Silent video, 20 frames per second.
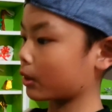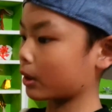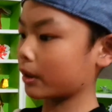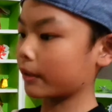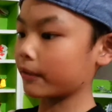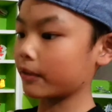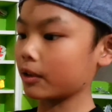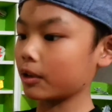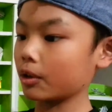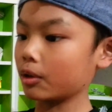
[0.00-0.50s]
we
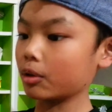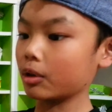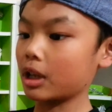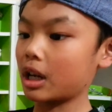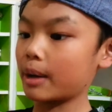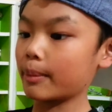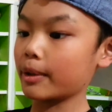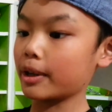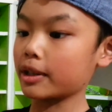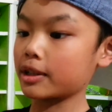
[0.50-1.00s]
have the
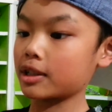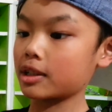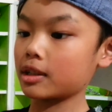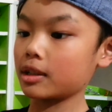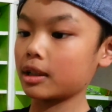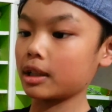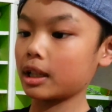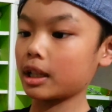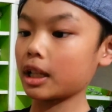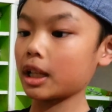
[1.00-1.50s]
Origami
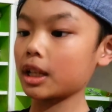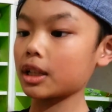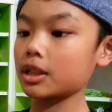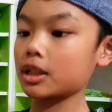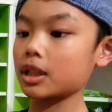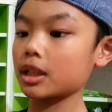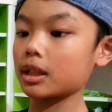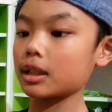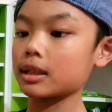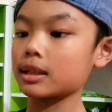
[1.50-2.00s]

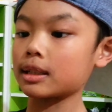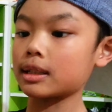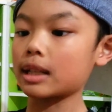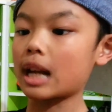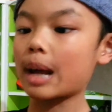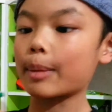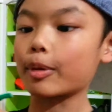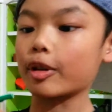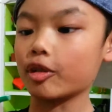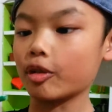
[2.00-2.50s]
Easy
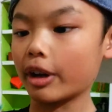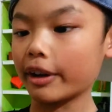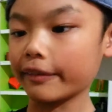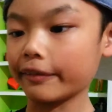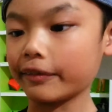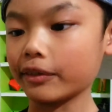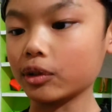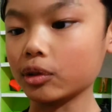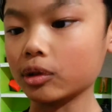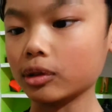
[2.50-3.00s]
Sniper
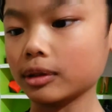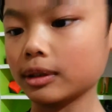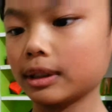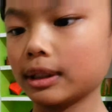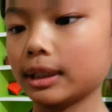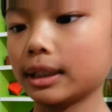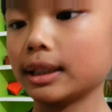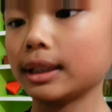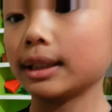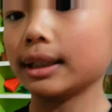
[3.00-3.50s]
Rifle.
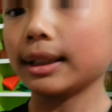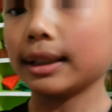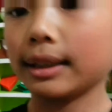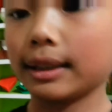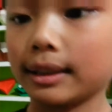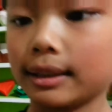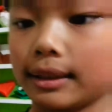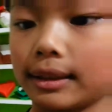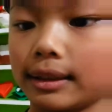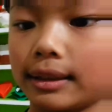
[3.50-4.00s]

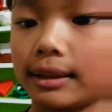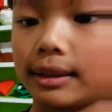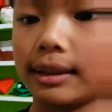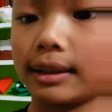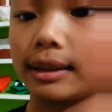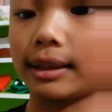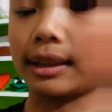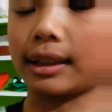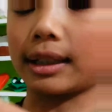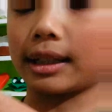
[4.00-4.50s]

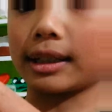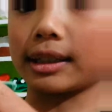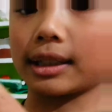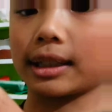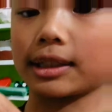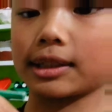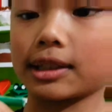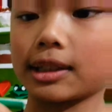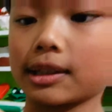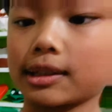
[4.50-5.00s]
And
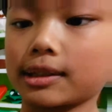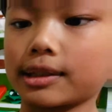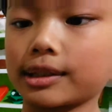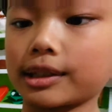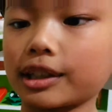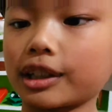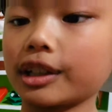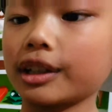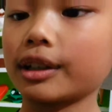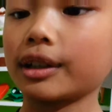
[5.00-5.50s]
as you can
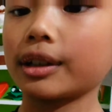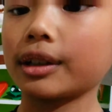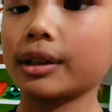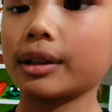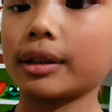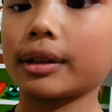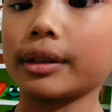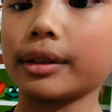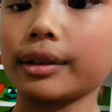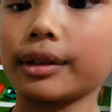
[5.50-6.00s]
see,
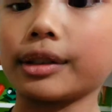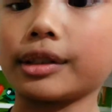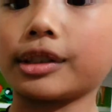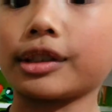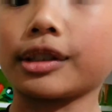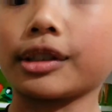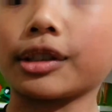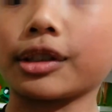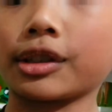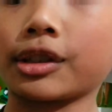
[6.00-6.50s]
this
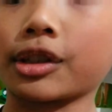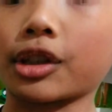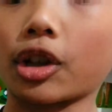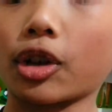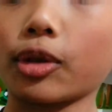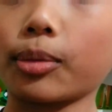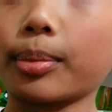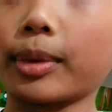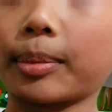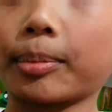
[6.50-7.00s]
is the
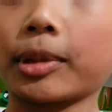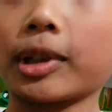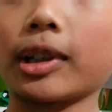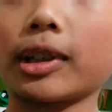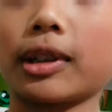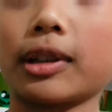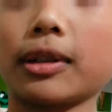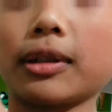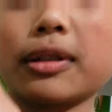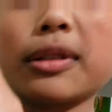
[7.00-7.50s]
scope up
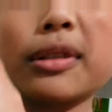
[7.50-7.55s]
here.